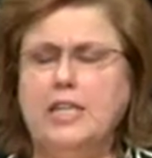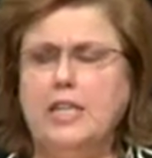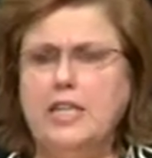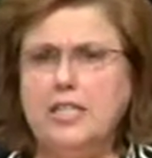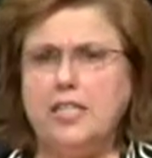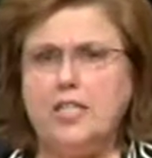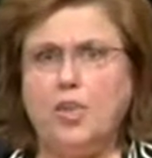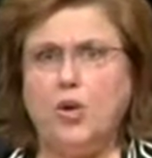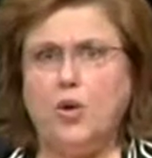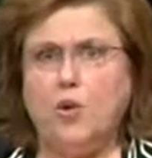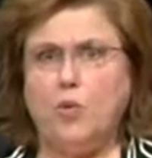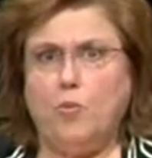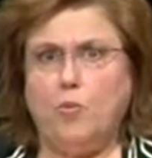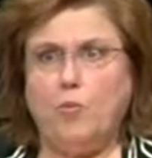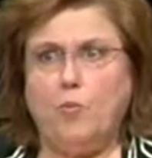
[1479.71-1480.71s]

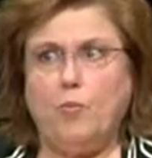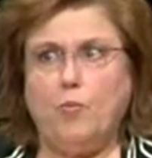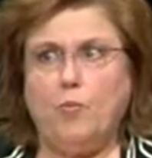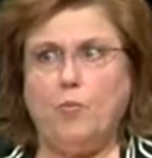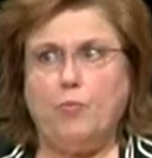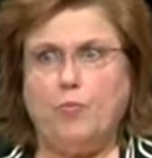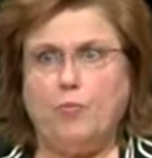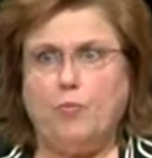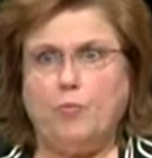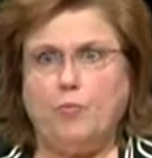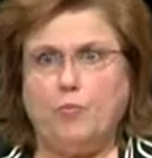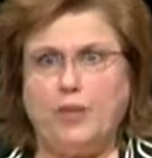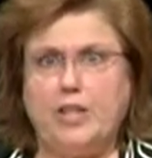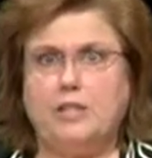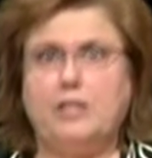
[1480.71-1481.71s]
So
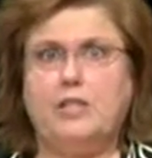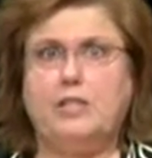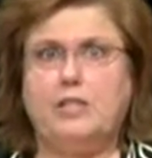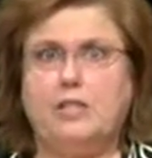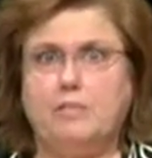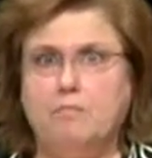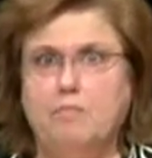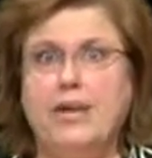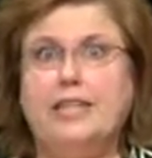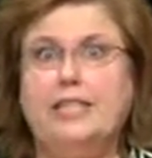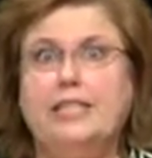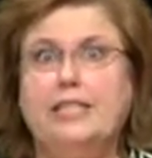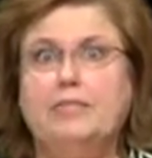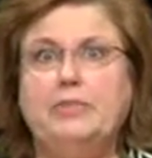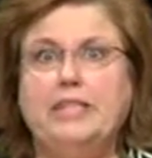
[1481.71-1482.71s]
there's money
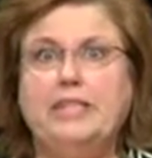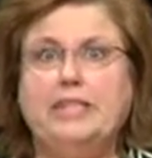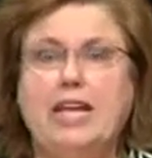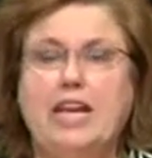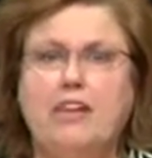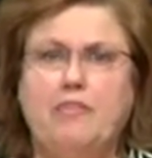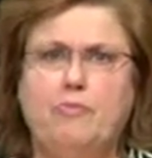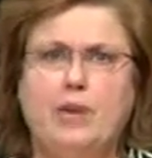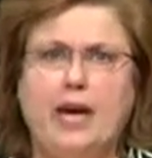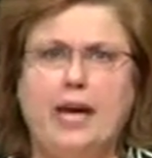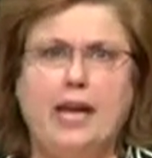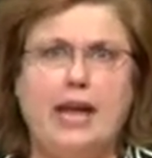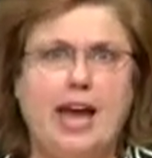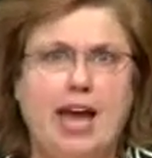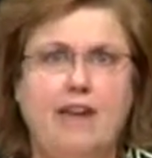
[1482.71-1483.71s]
to be saved
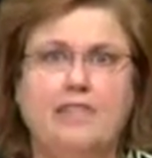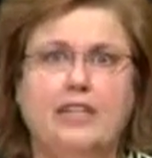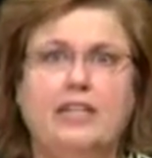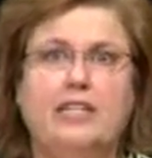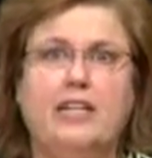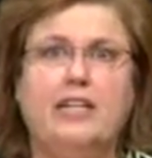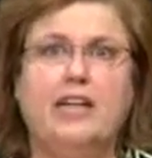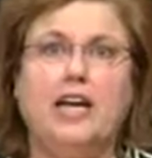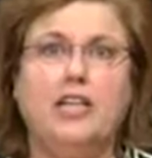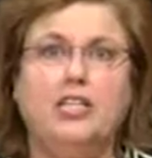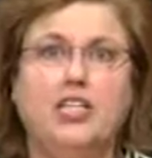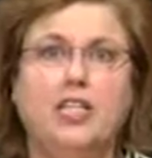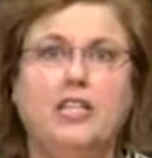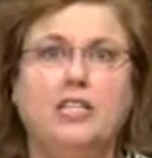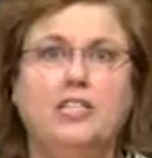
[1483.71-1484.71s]
by having dental
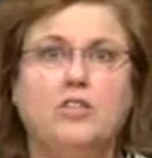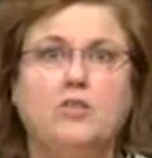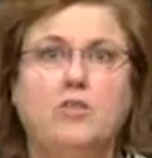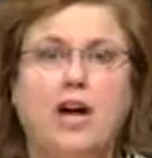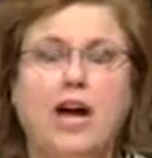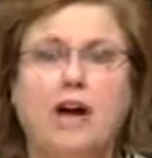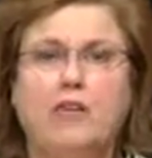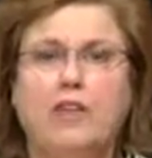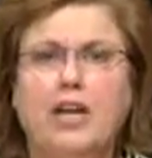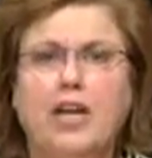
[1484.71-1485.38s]
hygienists around.